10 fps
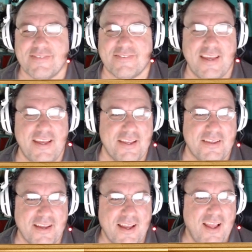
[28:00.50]
saying,
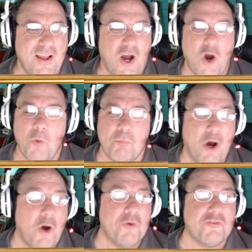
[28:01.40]
"Oh,
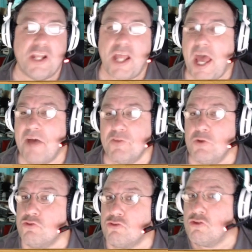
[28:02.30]
Poe is gonna have
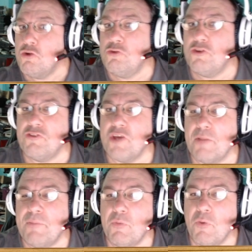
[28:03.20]
new shoes he's
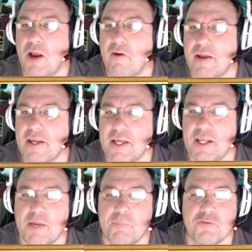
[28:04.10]
gonna be wearing in
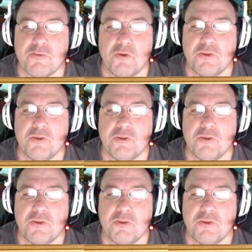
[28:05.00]
Episode